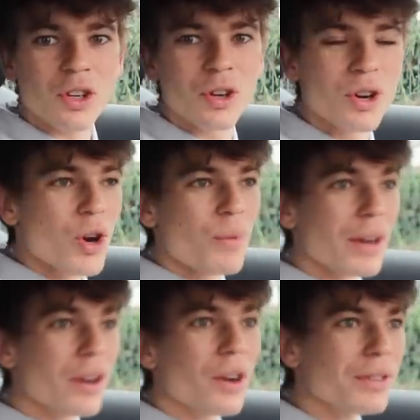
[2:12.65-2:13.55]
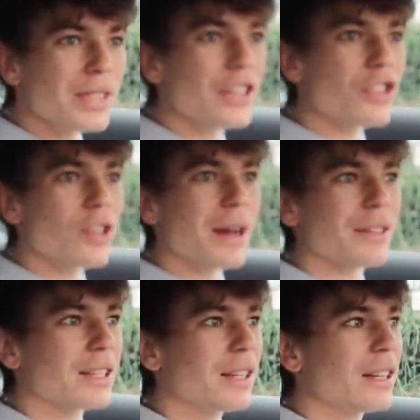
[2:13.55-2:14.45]
So we had a conversation
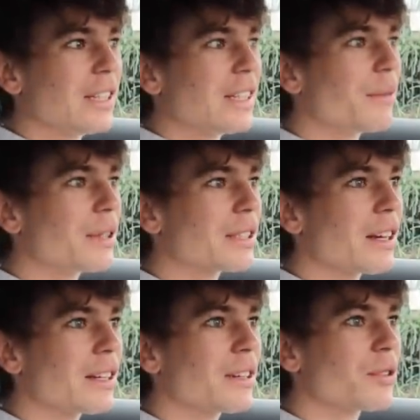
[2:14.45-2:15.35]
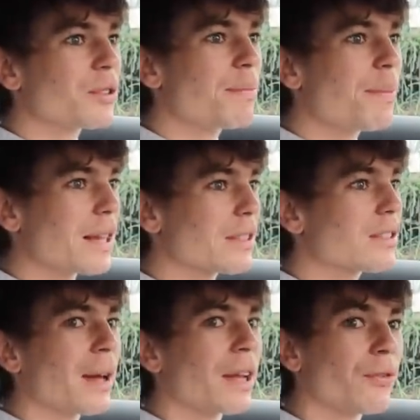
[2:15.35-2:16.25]
about it and we decided it was
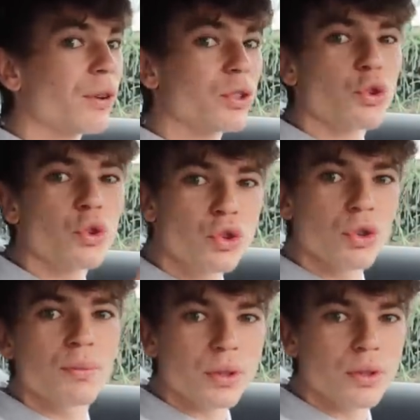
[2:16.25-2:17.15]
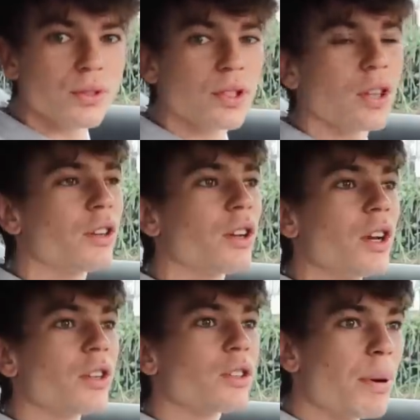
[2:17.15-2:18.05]
best, as far as YouTube was
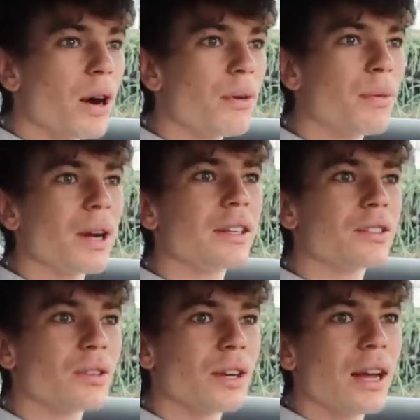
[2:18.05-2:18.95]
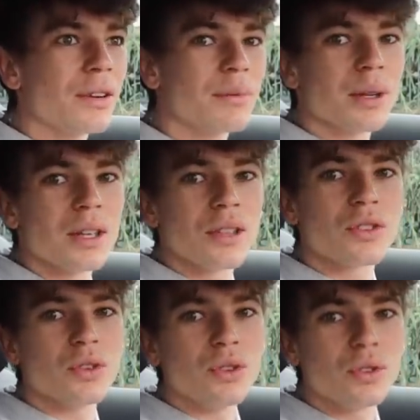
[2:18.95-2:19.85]
concerned, to part ways to allow him
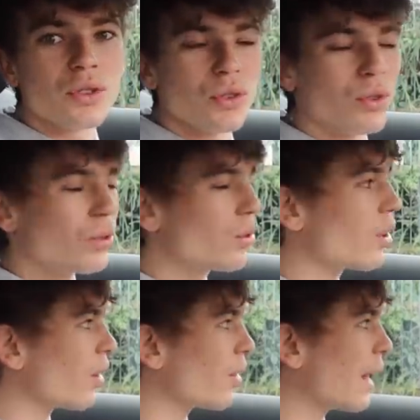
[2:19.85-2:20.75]
to go